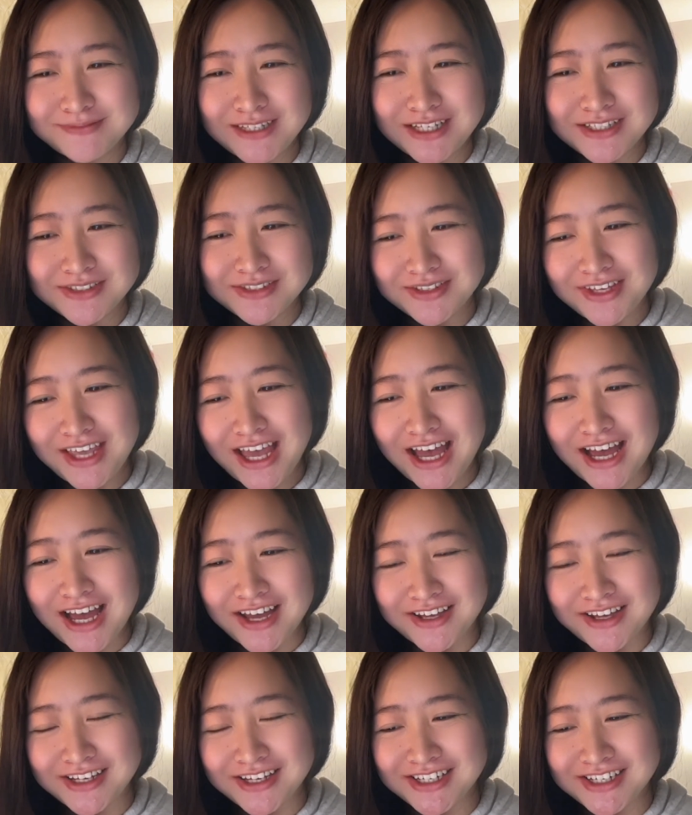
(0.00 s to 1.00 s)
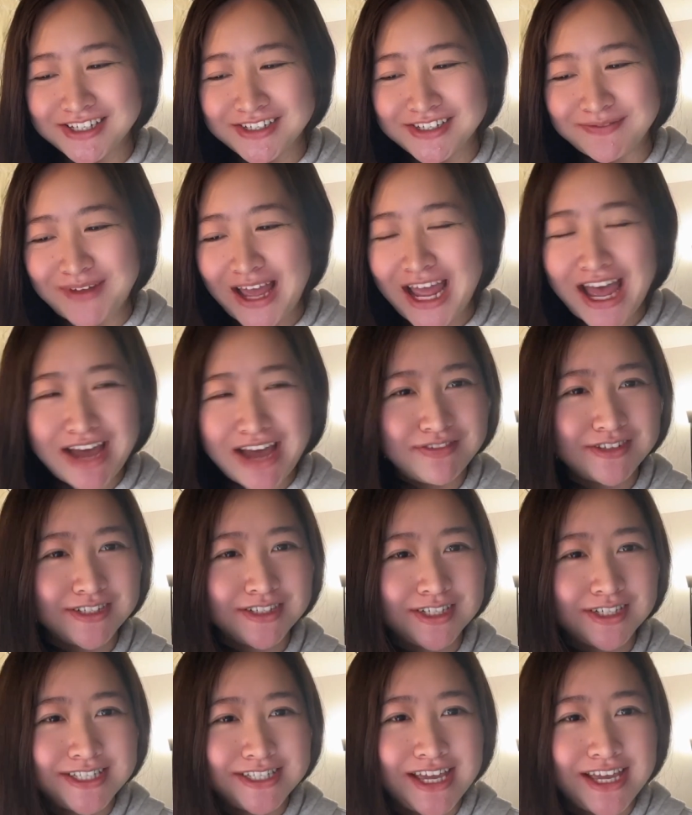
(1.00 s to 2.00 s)
So yeah, I haven't
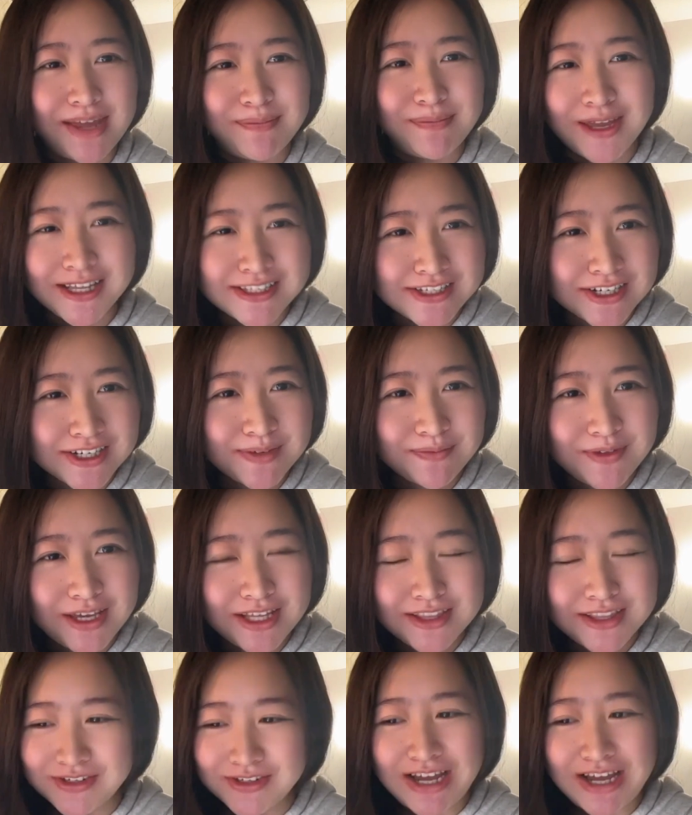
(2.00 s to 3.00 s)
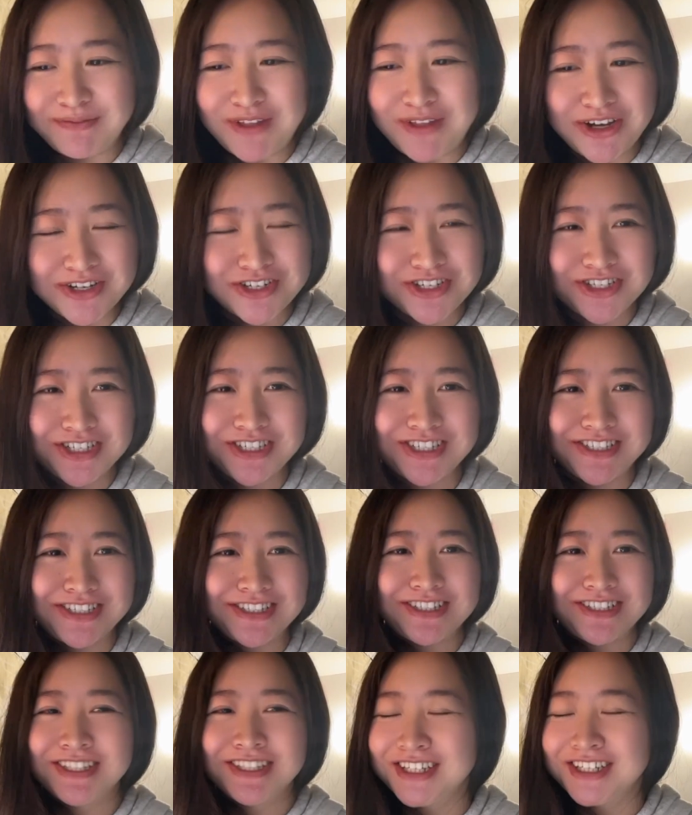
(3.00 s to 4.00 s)
started taking May term yet, so I'm not
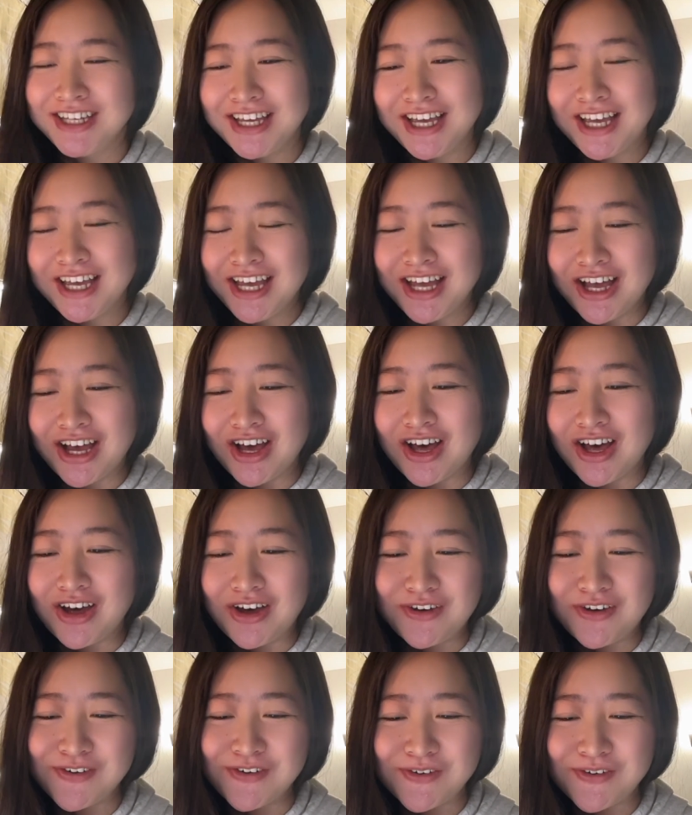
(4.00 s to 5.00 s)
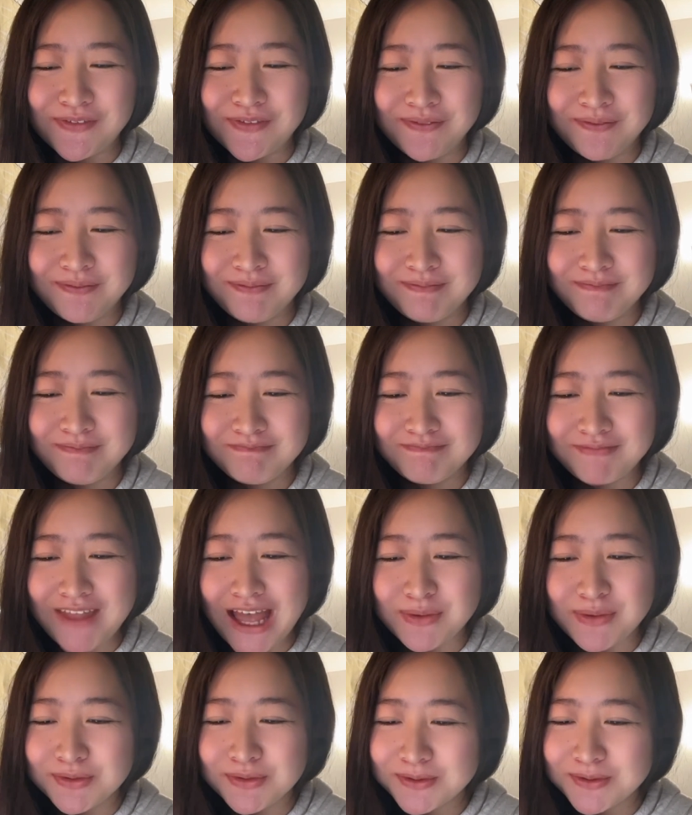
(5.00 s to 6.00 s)
sure how
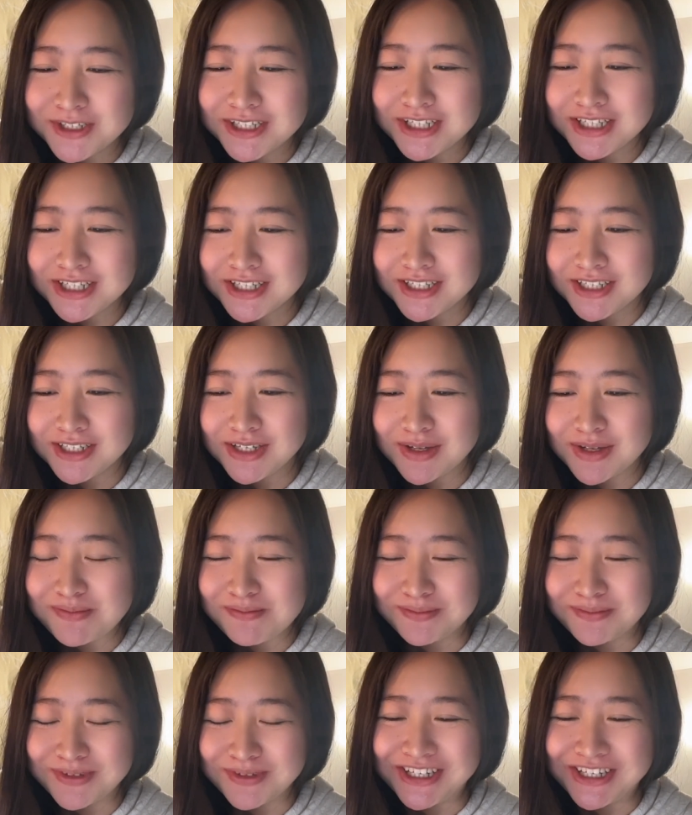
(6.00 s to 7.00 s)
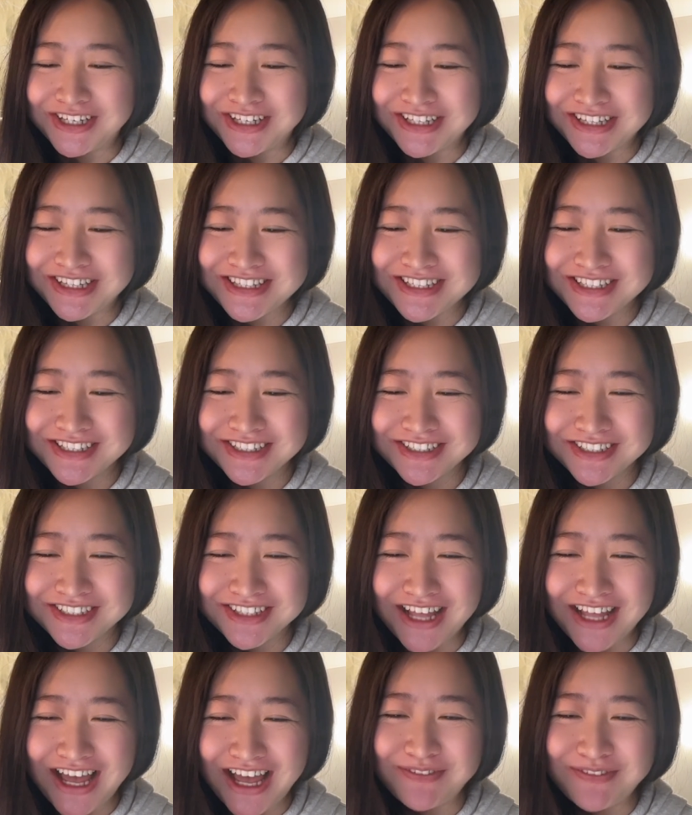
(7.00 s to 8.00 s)
that will work, but
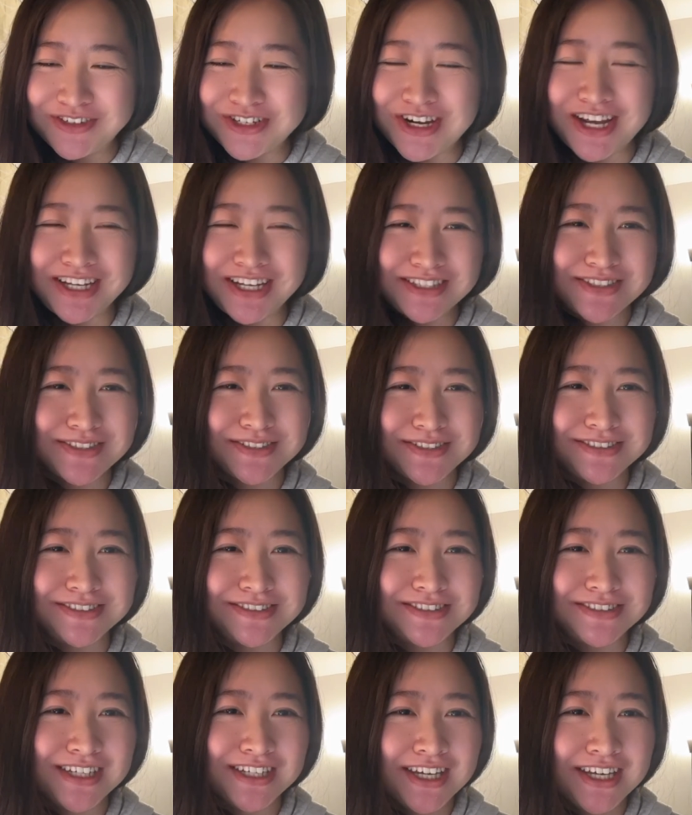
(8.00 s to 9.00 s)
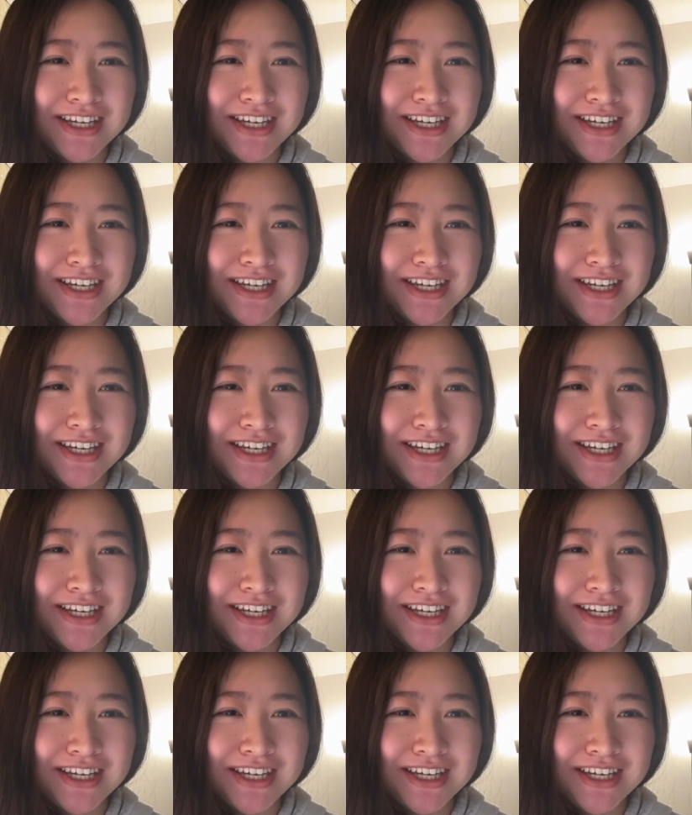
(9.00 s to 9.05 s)
I'm trying to